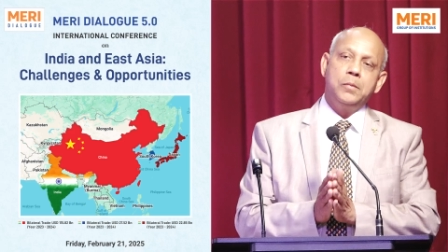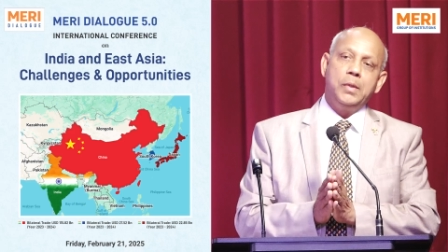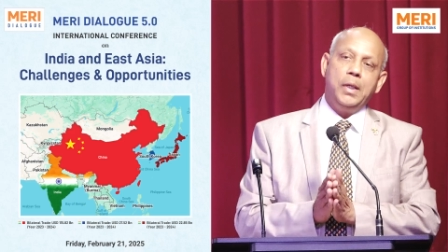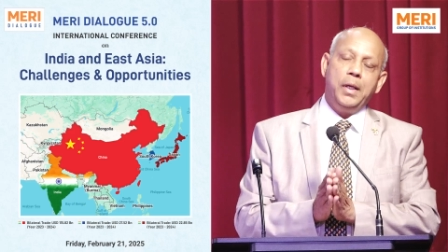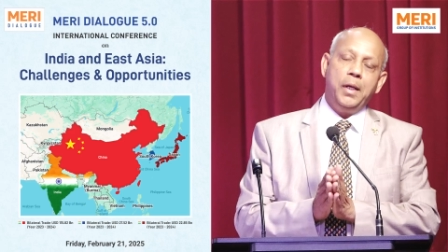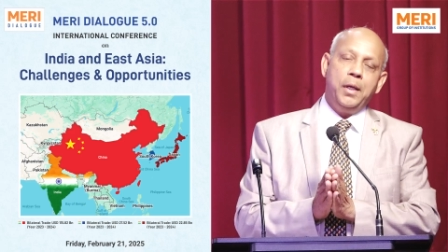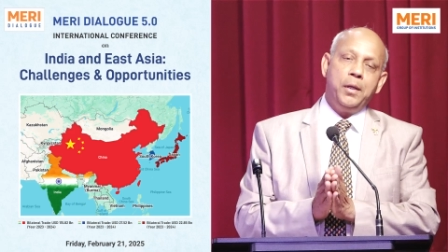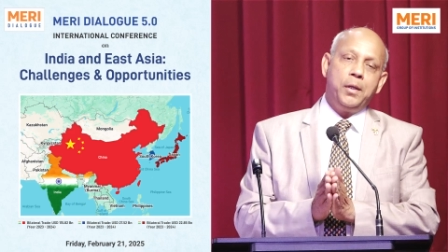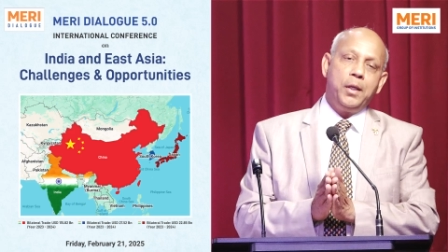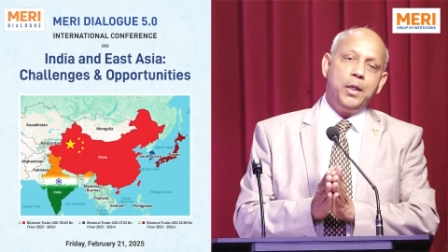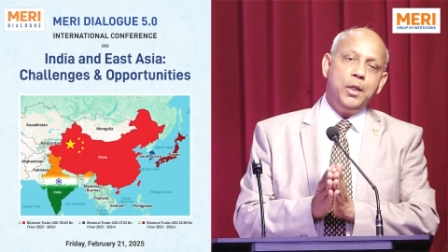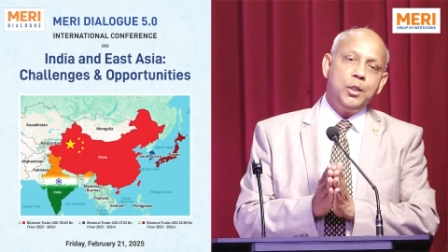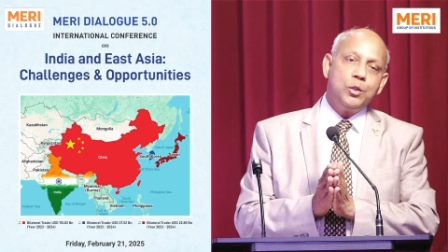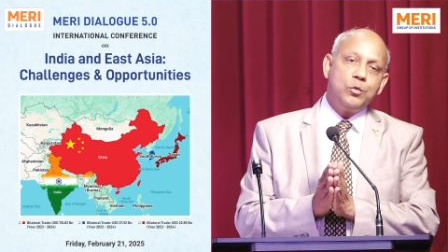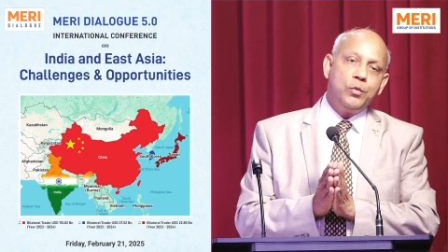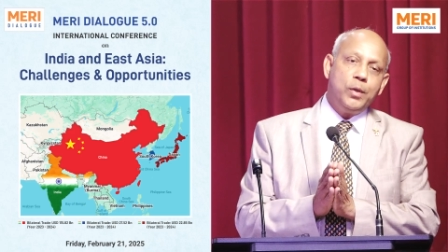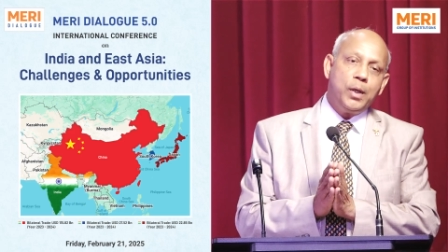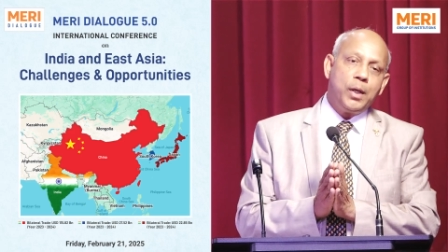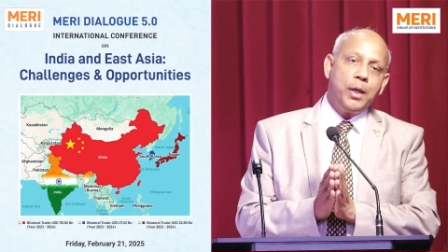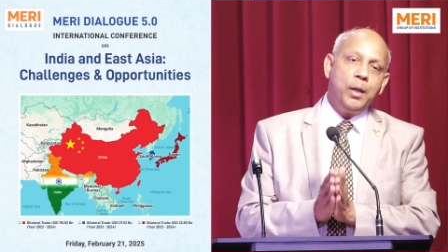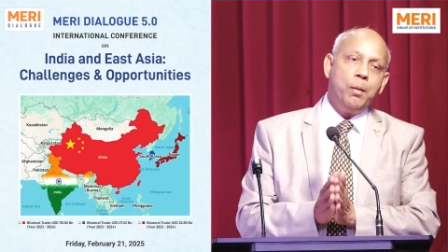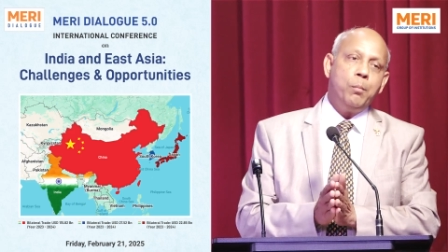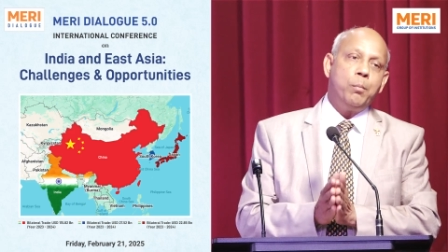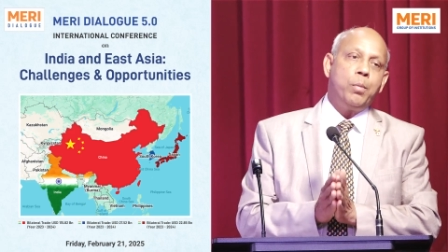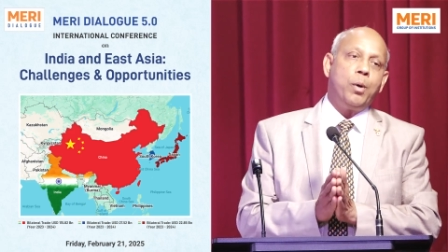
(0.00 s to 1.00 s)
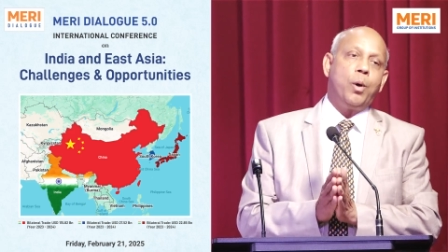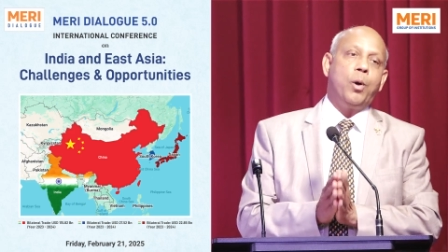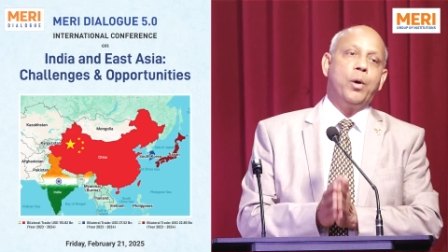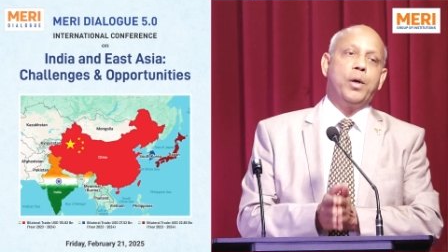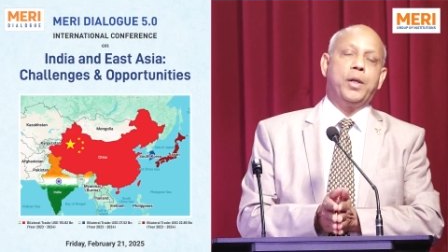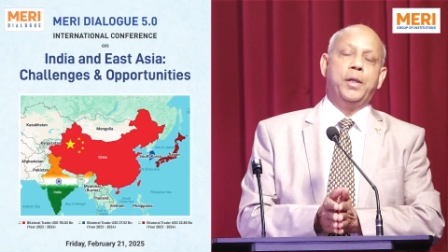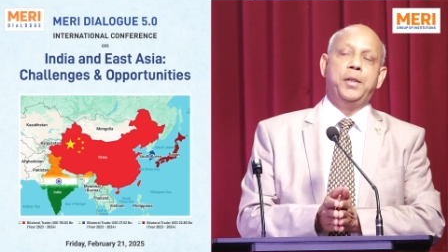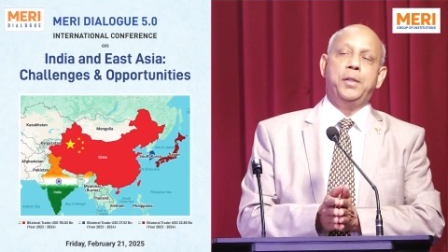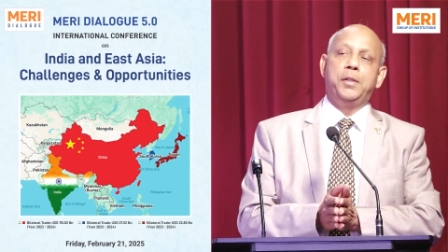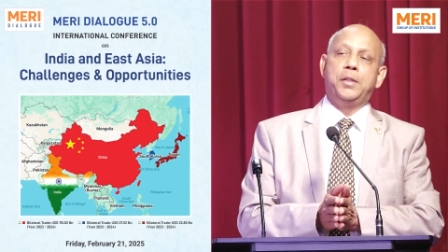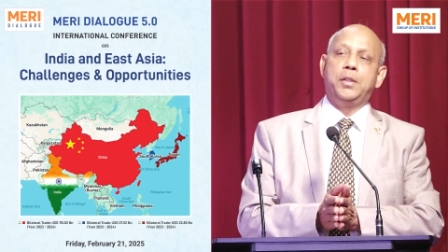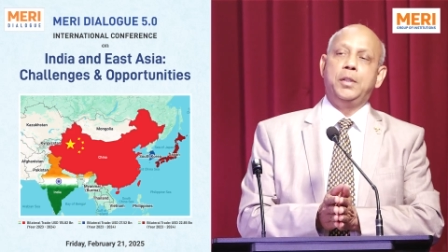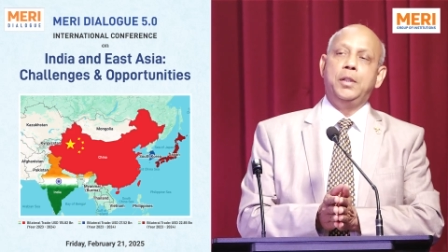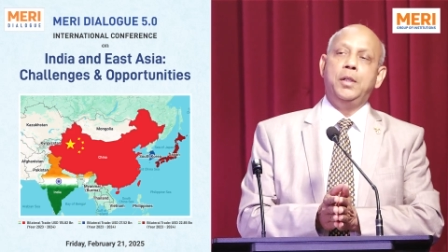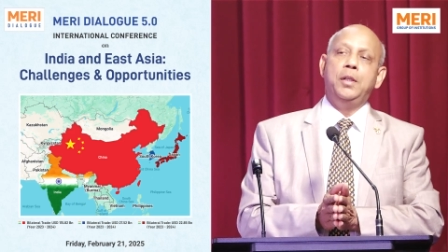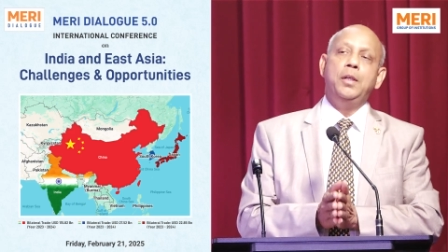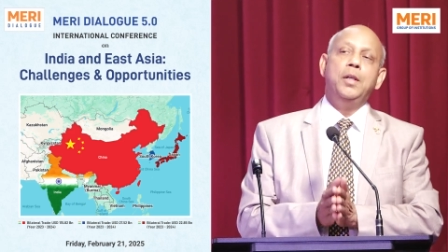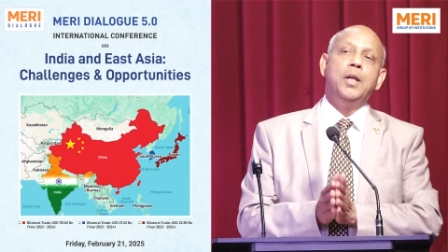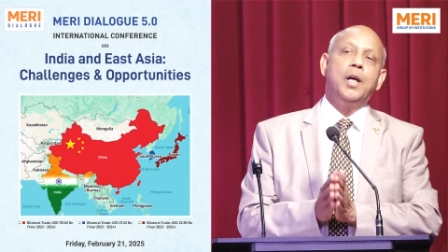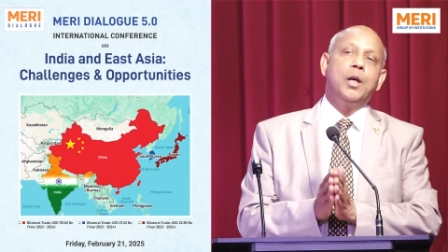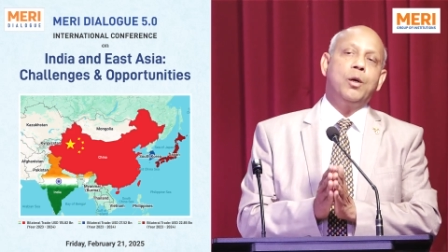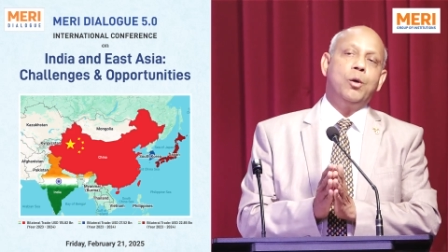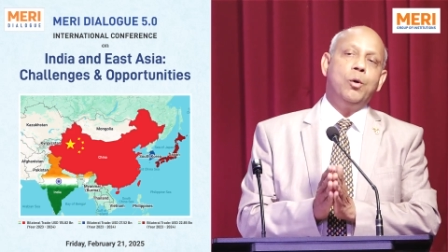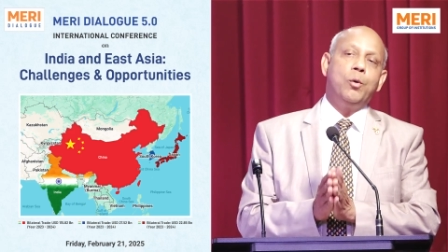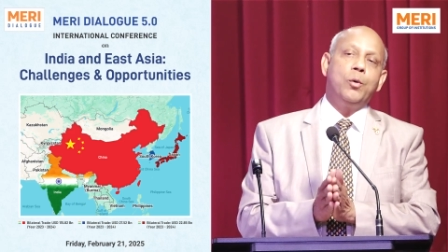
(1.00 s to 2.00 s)
it is very important.
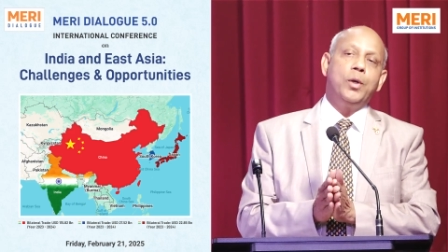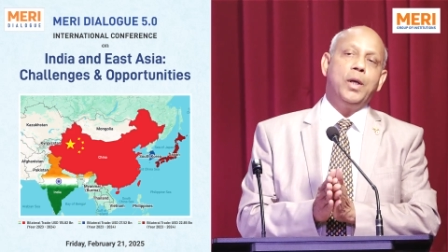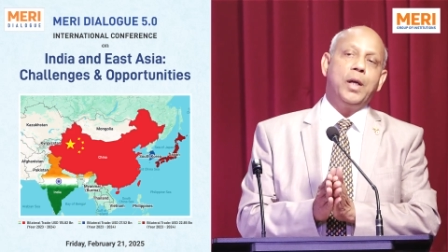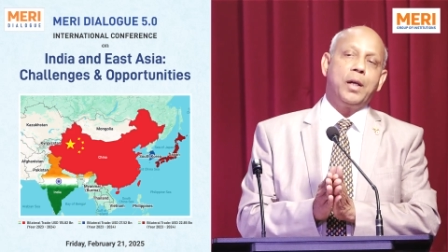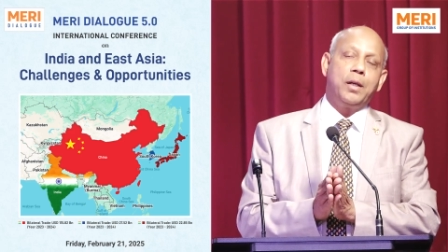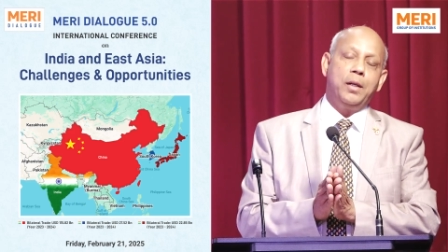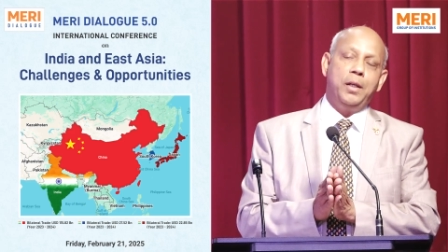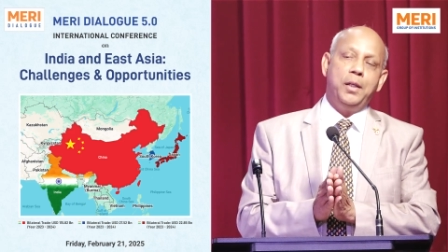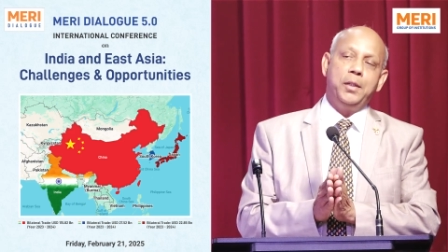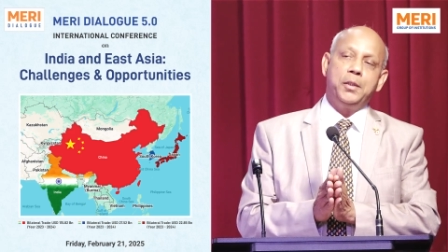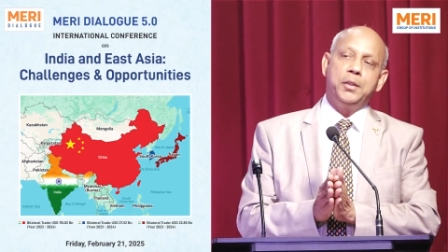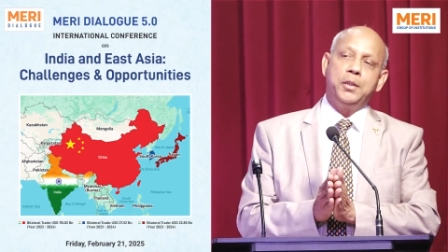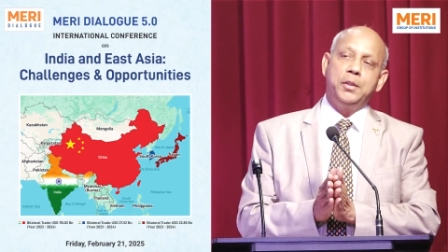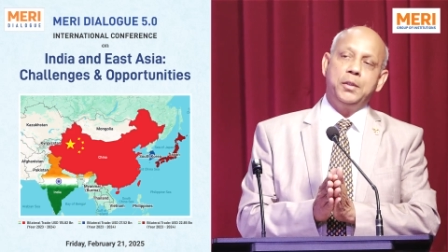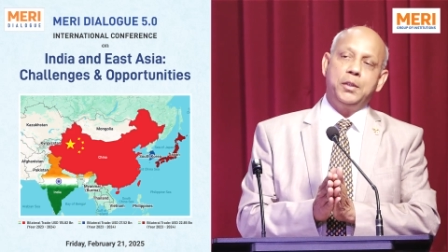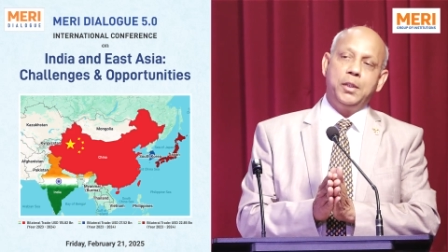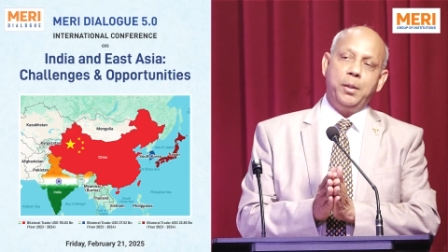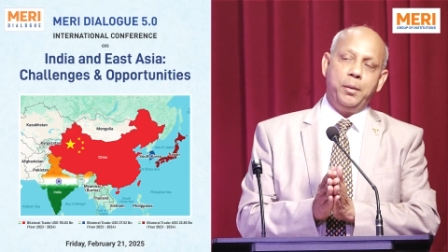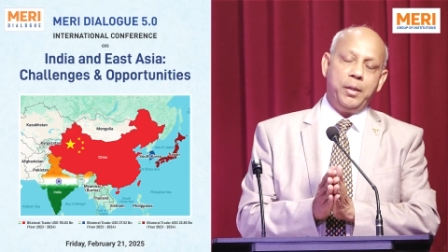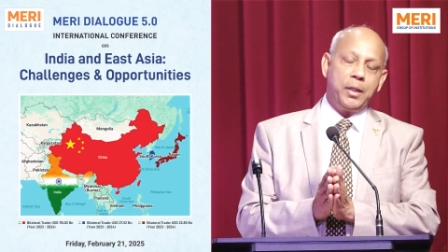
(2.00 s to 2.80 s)
India-Korea relationship,